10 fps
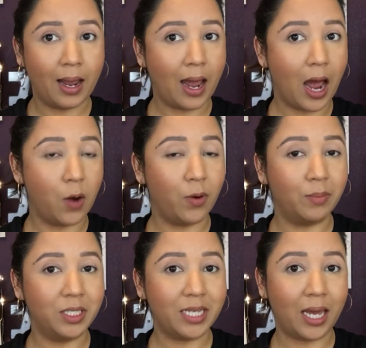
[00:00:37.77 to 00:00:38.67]
how
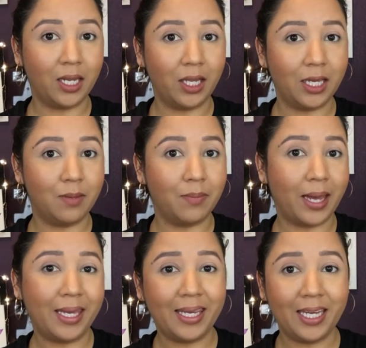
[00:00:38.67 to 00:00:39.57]
I'm channeling
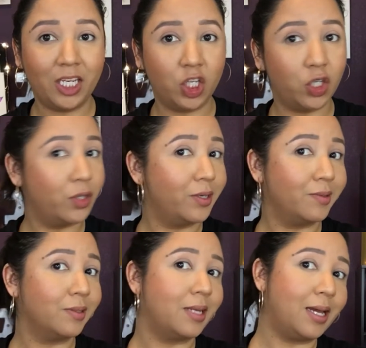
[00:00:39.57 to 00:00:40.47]
my inner
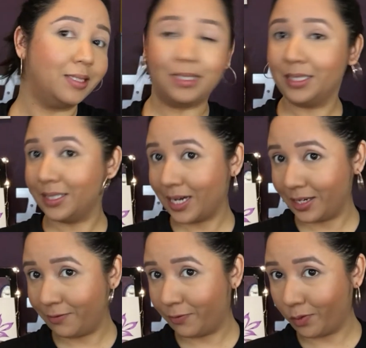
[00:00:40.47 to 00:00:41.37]

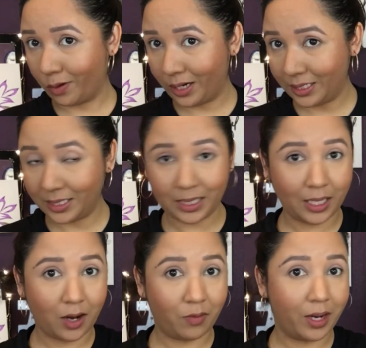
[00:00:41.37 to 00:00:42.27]
1994 Latina
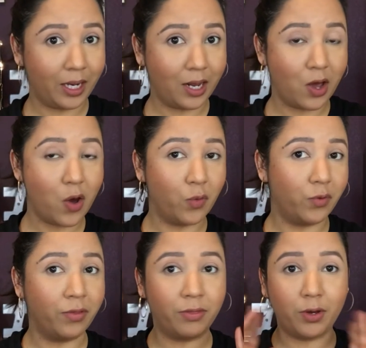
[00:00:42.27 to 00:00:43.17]
right now
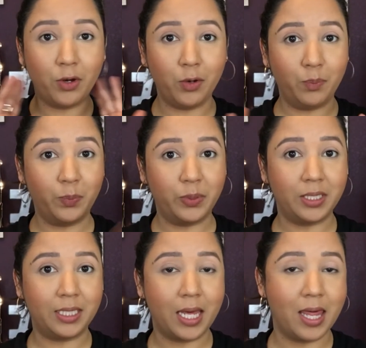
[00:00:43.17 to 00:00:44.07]
with the
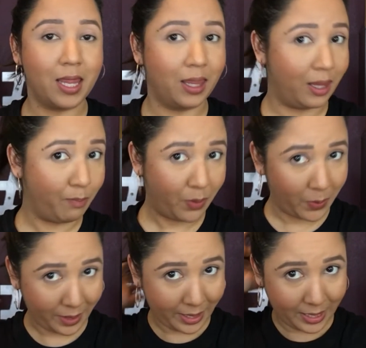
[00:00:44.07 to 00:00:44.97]
hoops and the
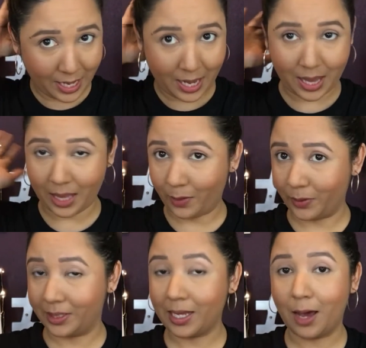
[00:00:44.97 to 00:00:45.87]
ponytail?
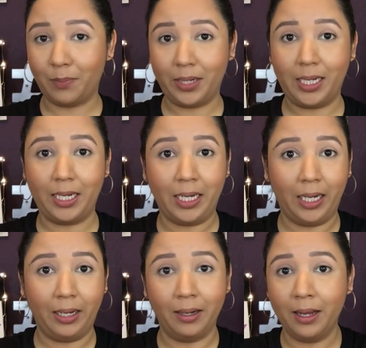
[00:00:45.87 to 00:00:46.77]
What's happening
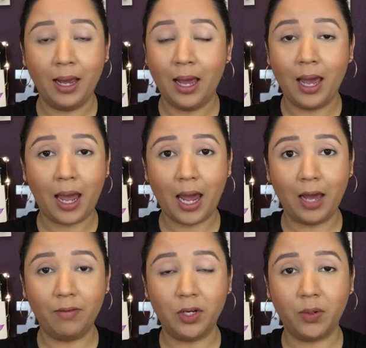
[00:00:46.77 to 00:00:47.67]
here? I
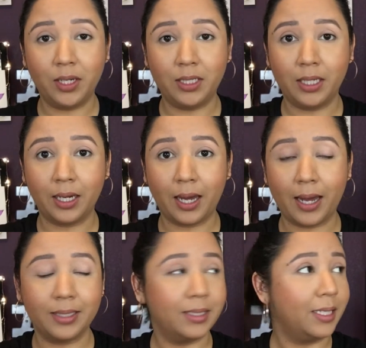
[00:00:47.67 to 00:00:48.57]
have no idea,
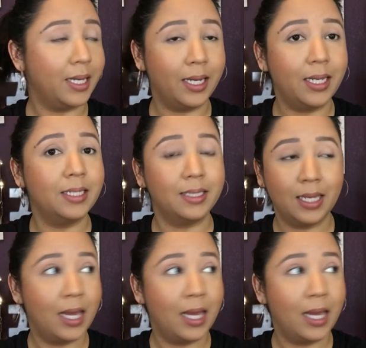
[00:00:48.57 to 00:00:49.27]
guys. It is